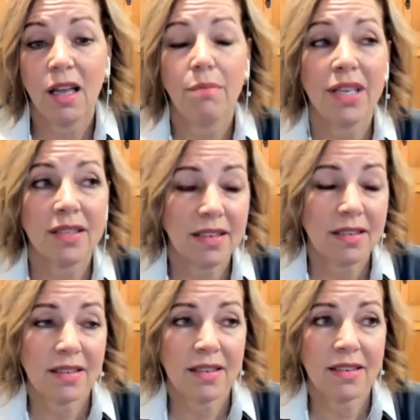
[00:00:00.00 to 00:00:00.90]

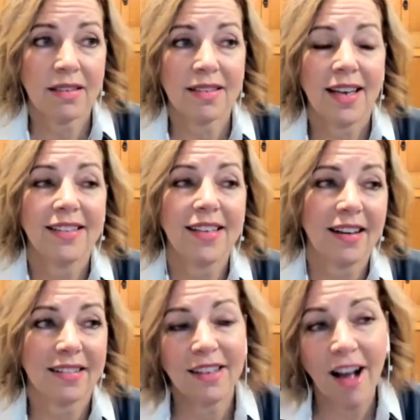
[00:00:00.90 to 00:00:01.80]
businesses,
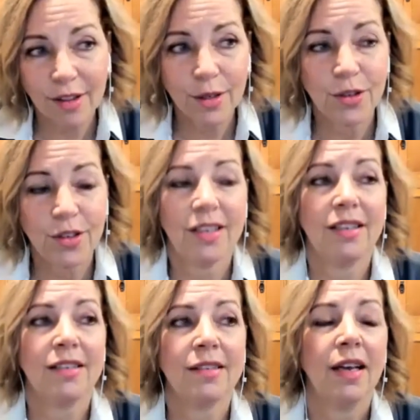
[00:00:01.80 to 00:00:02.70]

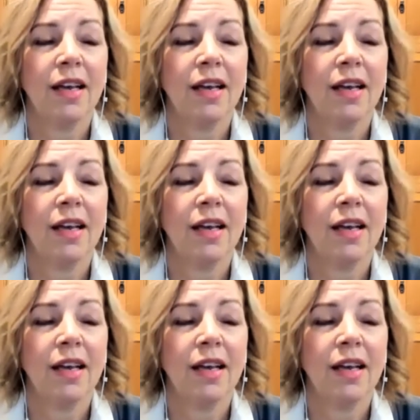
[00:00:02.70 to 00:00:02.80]
technologies,